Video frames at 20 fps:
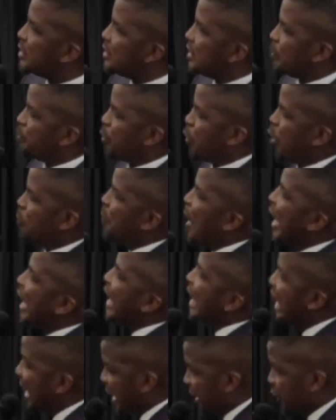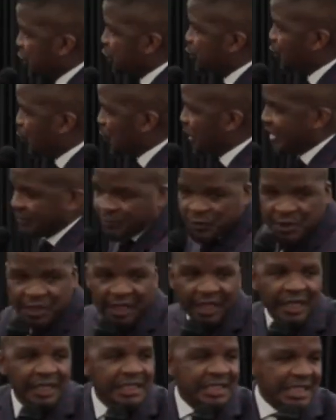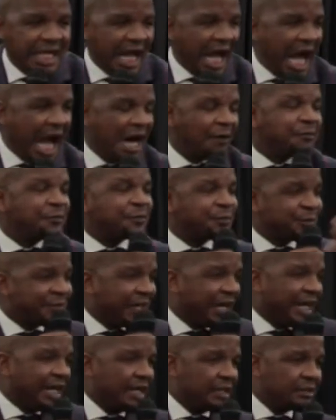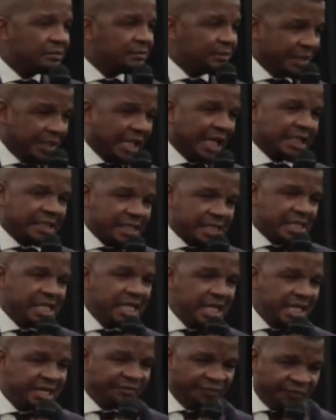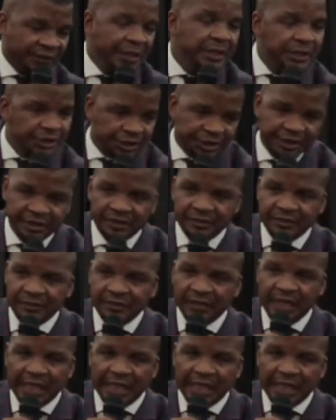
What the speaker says: The proper English would have said, after he had seen the vision,